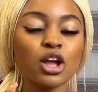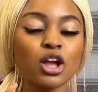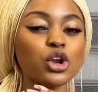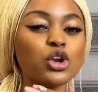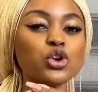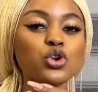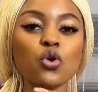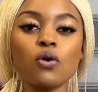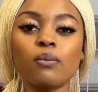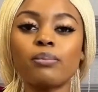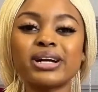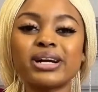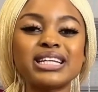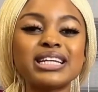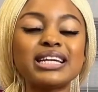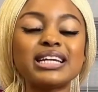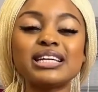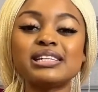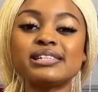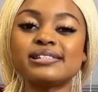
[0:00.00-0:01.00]

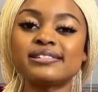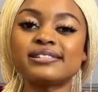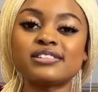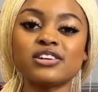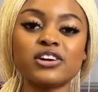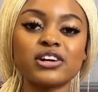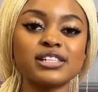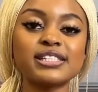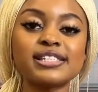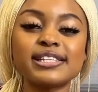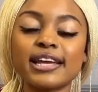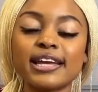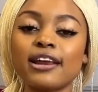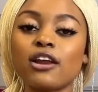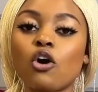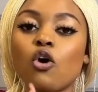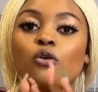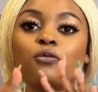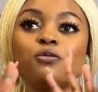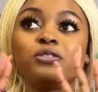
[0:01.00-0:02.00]
nobody is
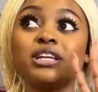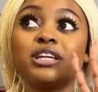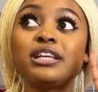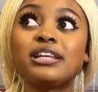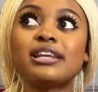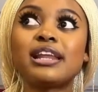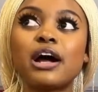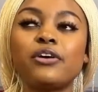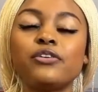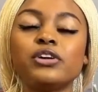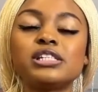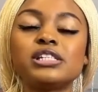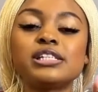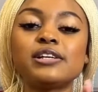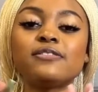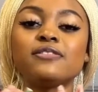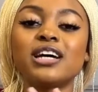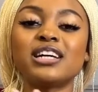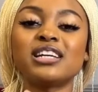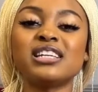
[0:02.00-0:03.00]
certain of the
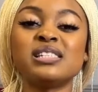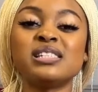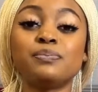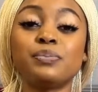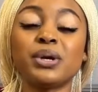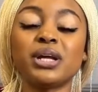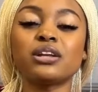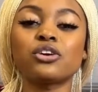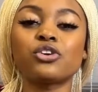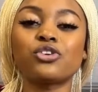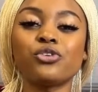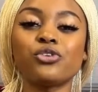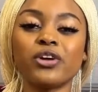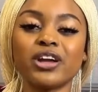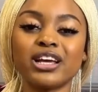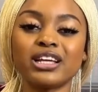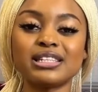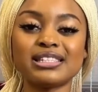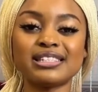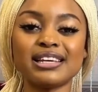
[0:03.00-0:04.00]
narrative that is being
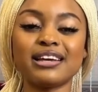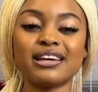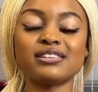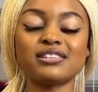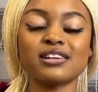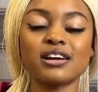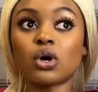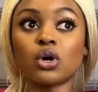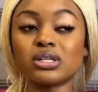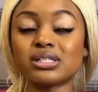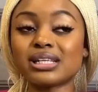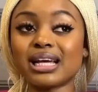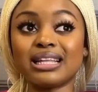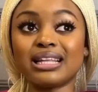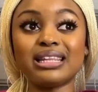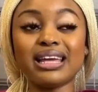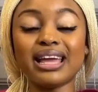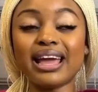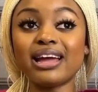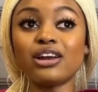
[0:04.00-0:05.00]
created, because
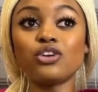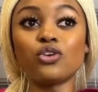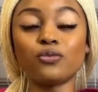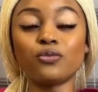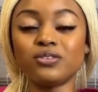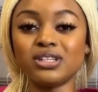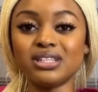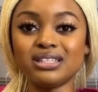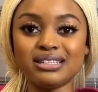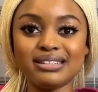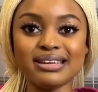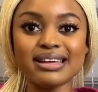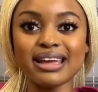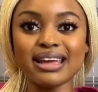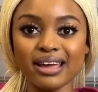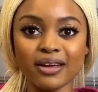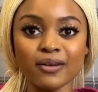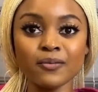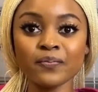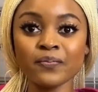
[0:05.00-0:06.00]
at the end of the
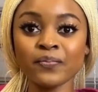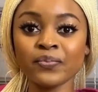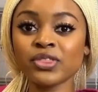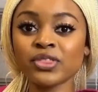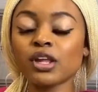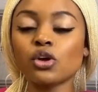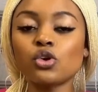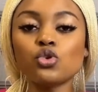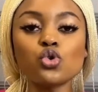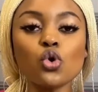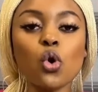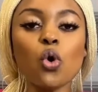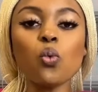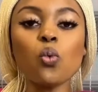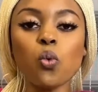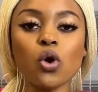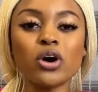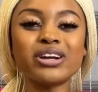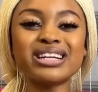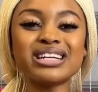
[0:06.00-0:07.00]
day, no
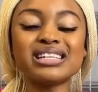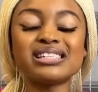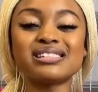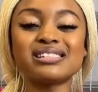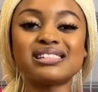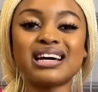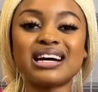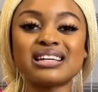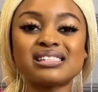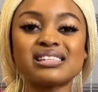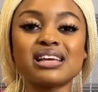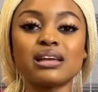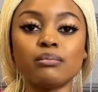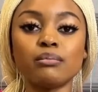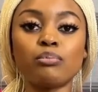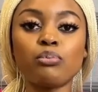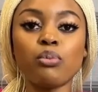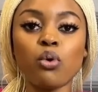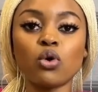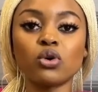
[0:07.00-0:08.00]
one is that
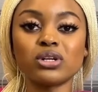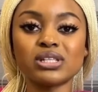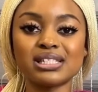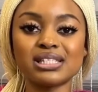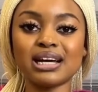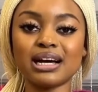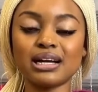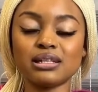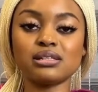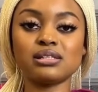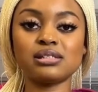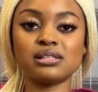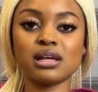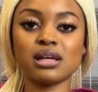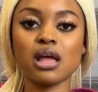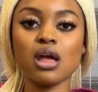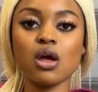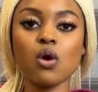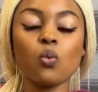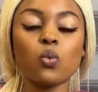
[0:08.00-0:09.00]
important.
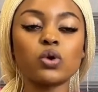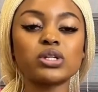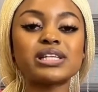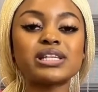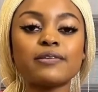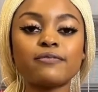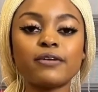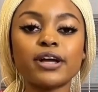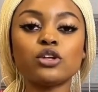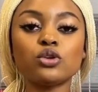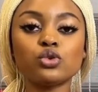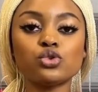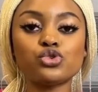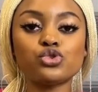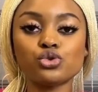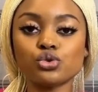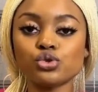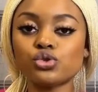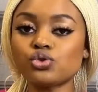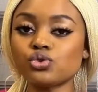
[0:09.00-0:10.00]
Whatever you
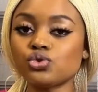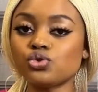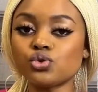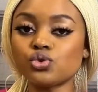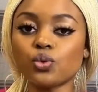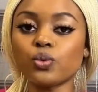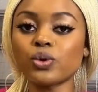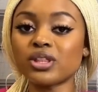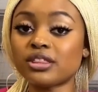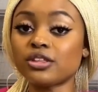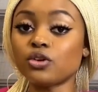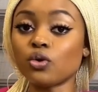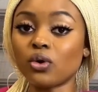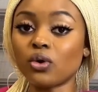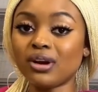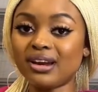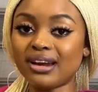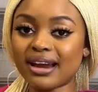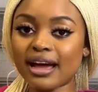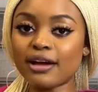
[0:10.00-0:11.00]
choose to do with
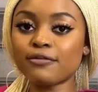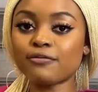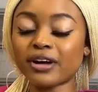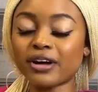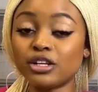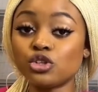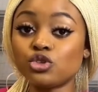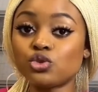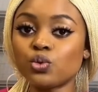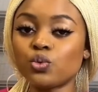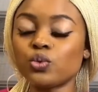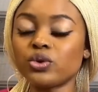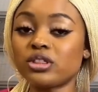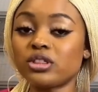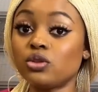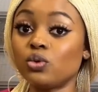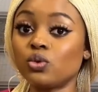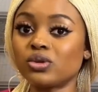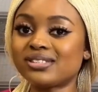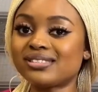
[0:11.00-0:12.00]
your life and do
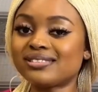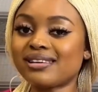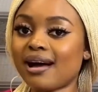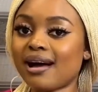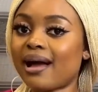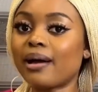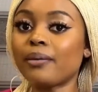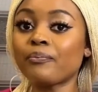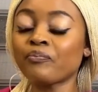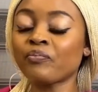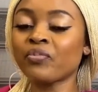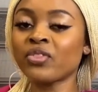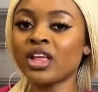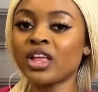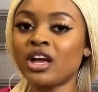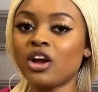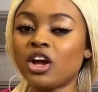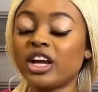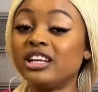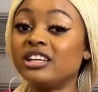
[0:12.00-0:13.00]
with your time,
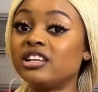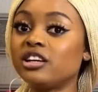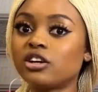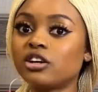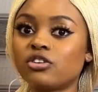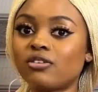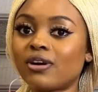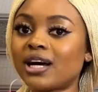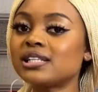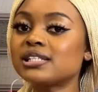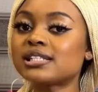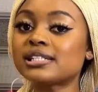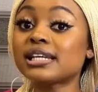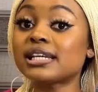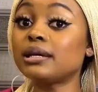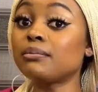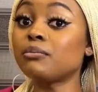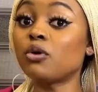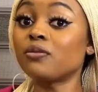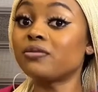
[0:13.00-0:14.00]
in the grand
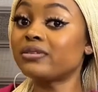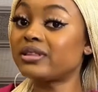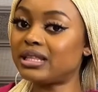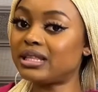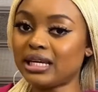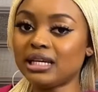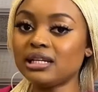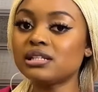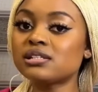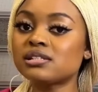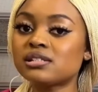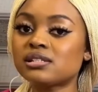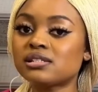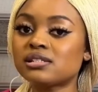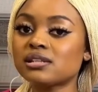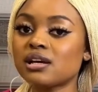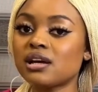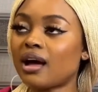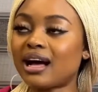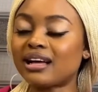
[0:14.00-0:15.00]
scheme of
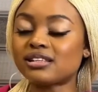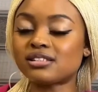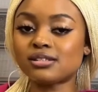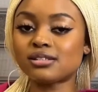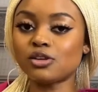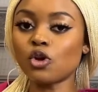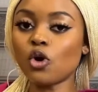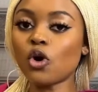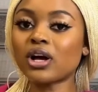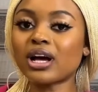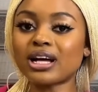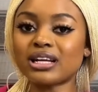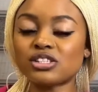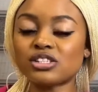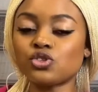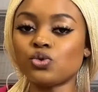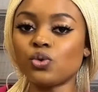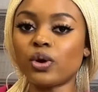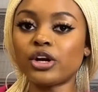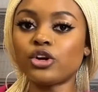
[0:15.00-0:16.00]
things, as long
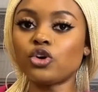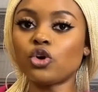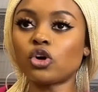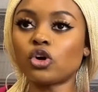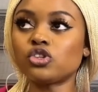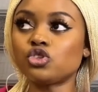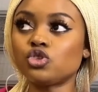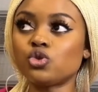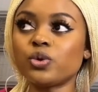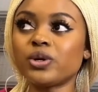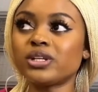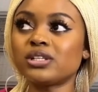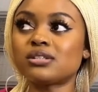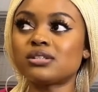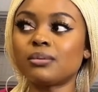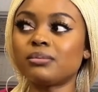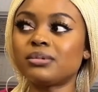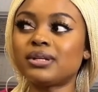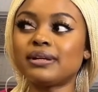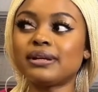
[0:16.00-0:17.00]
as you are not doing
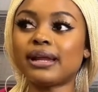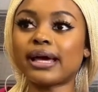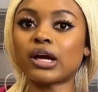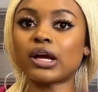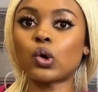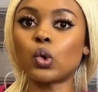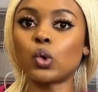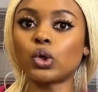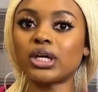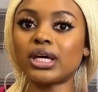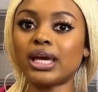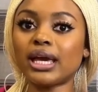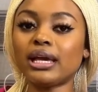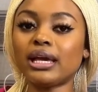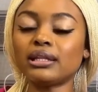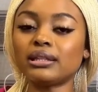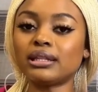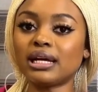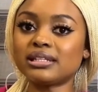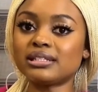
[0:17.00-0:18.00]
something like
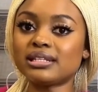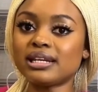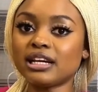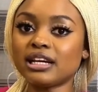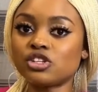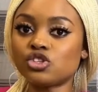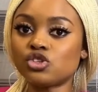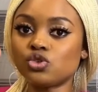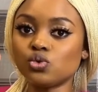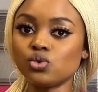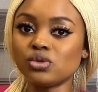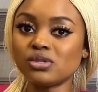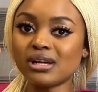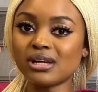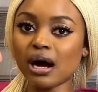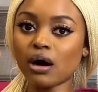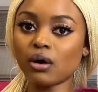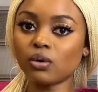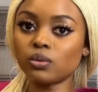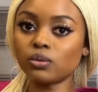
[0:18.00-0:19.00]
cocaine that takes you
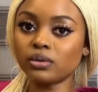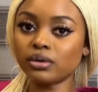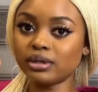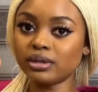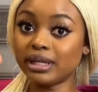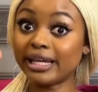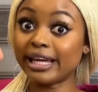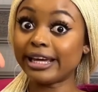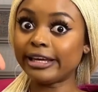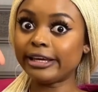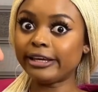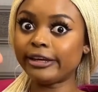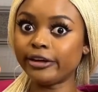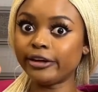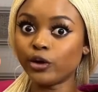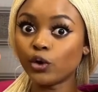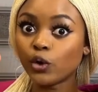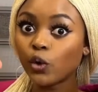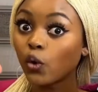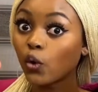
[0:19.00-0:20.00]
down the
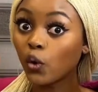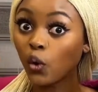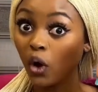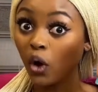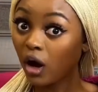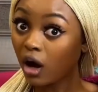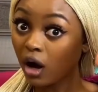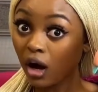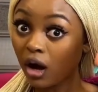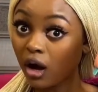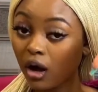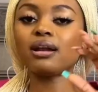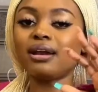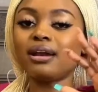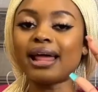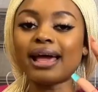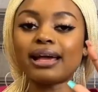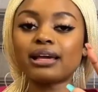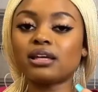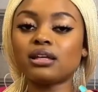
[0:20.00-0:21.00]
hill,
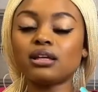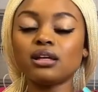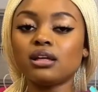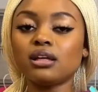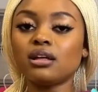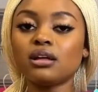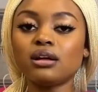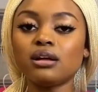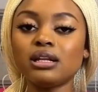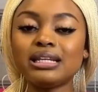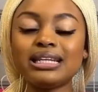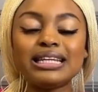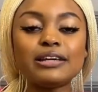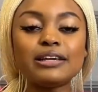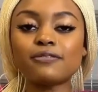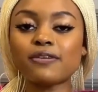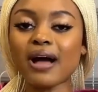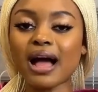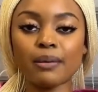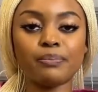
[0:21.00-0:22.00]
like,
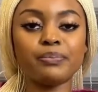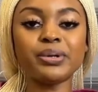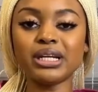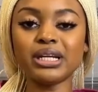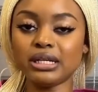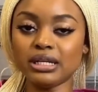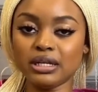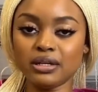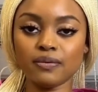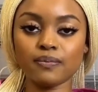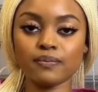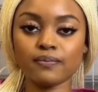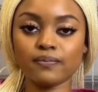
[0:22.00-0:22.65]
live happily.